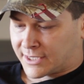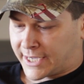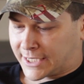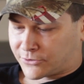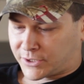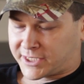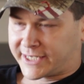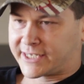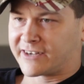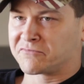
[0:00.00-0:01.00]
how do I
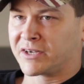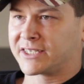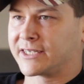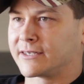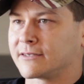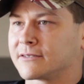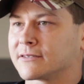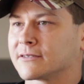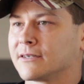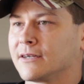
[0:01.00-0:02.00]
take care of my
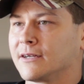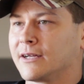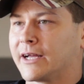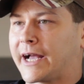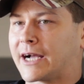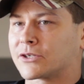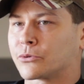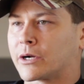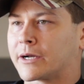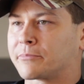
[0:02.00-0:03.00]
kids? How
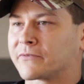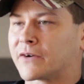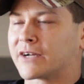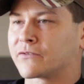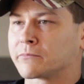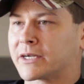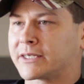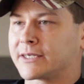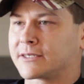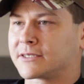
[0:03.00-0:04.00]
do I provide for my
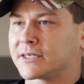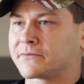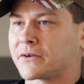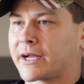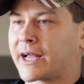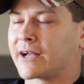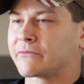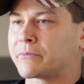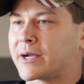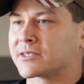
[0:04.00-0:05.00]
kids if I
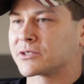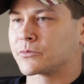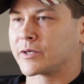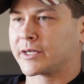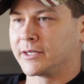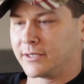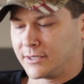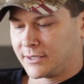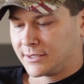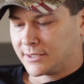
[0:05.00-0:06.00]
have passed away?
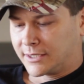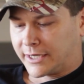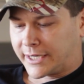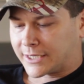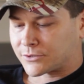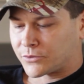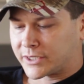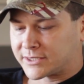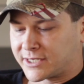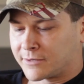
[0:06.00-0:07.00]
How do
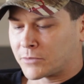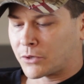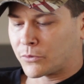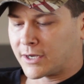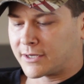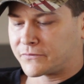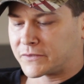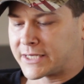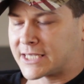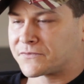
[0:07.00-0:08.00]
I tell my wife
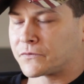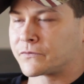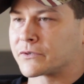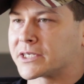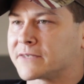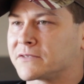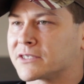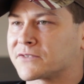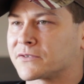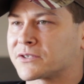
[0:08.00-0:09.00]
and ask for
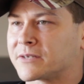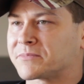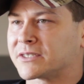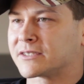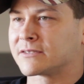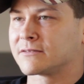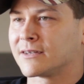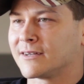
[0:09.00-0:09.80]
forgiveness for something